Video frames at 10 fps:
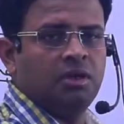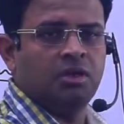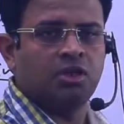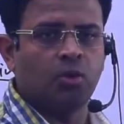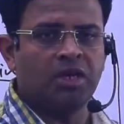
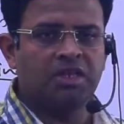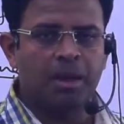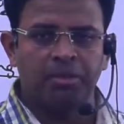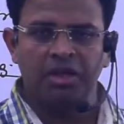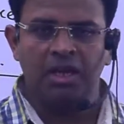So what is
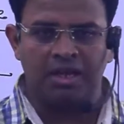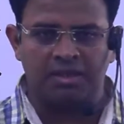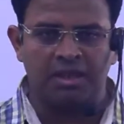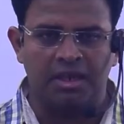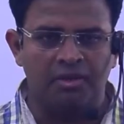happening?
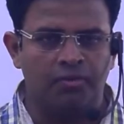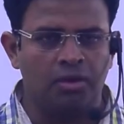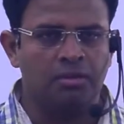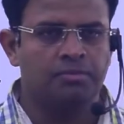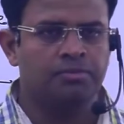Acidic
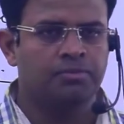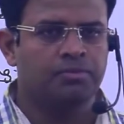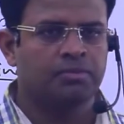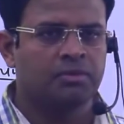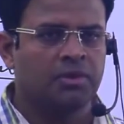rainfall.
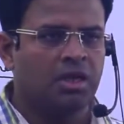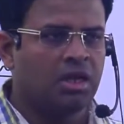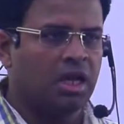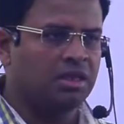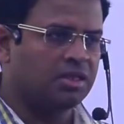
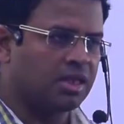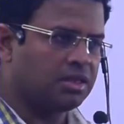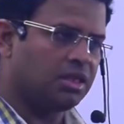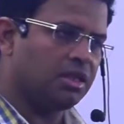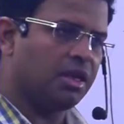And this
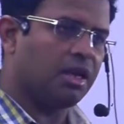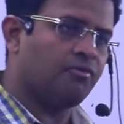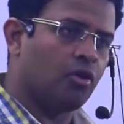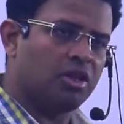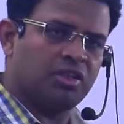acidic
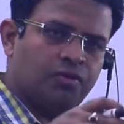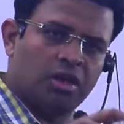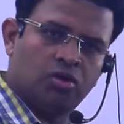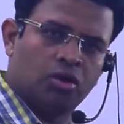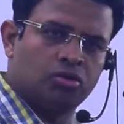rainfall is
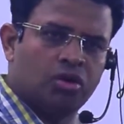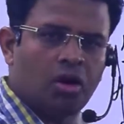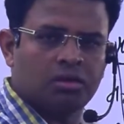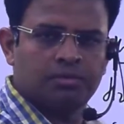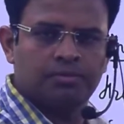falling onto the rock.